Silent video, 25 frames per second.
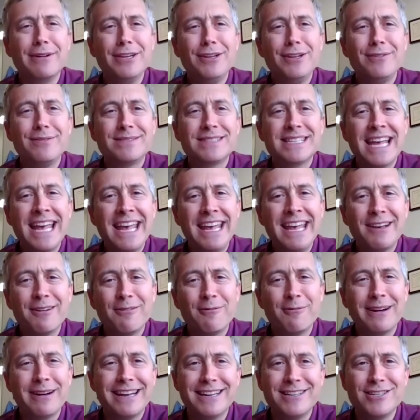When you take
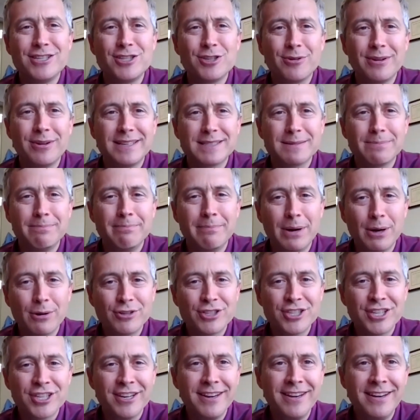away a joint's
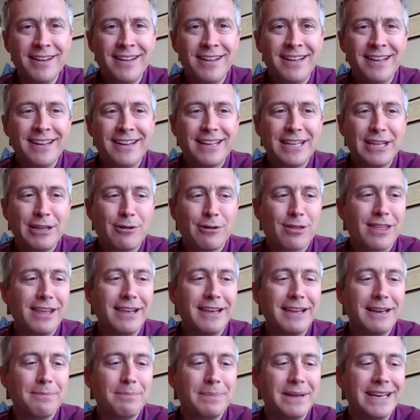motion, you'd
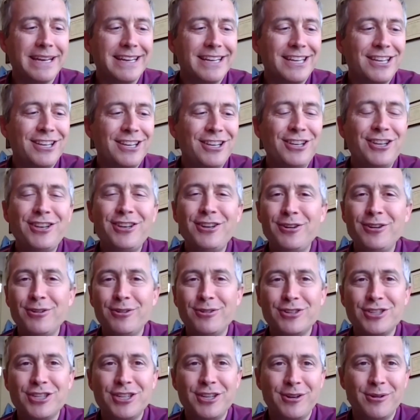think it'd be a
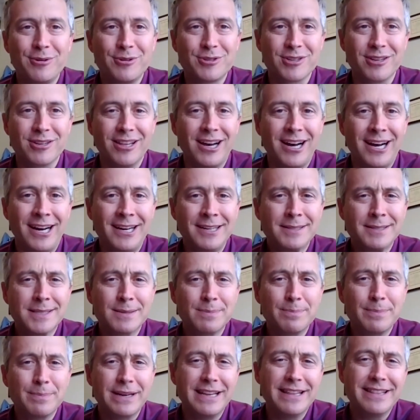huge, huge
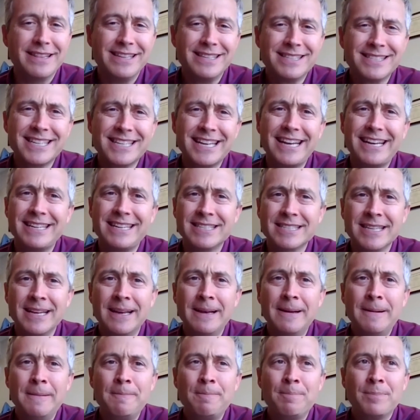loss. But in this
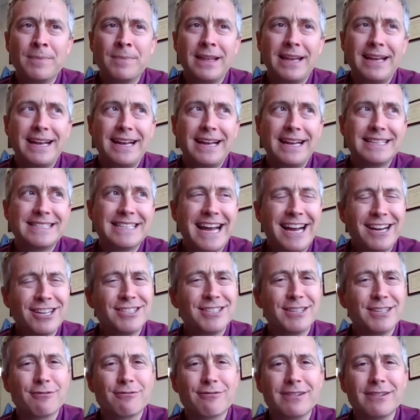case, it's
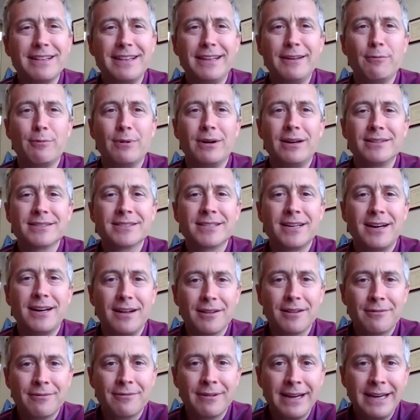actually really well
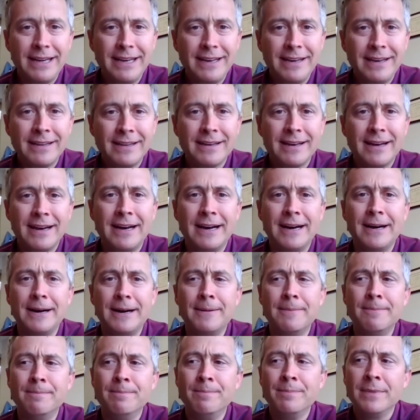tolerated.
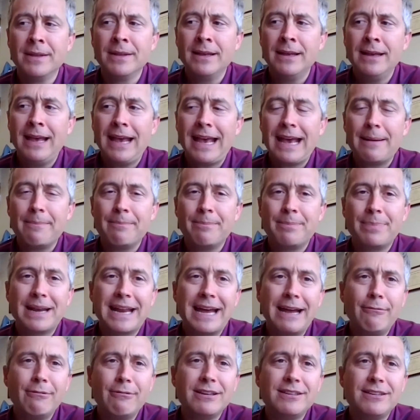But
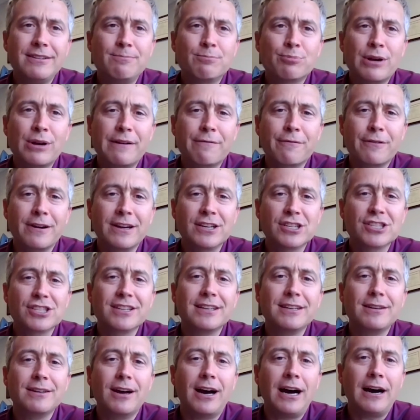I would
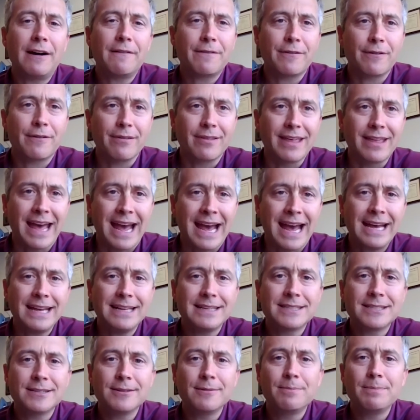preferentially offer that
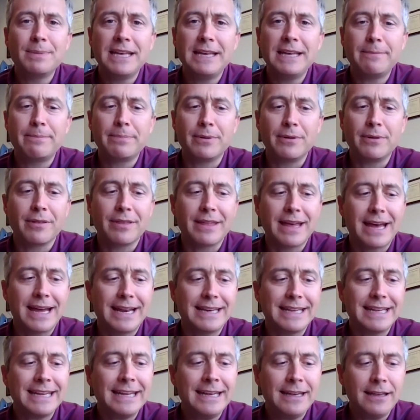to people
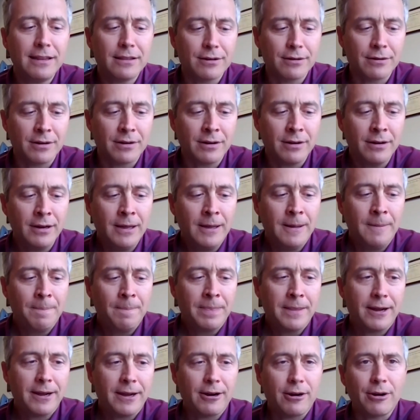that either
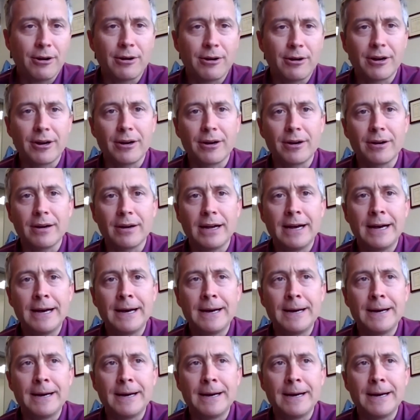are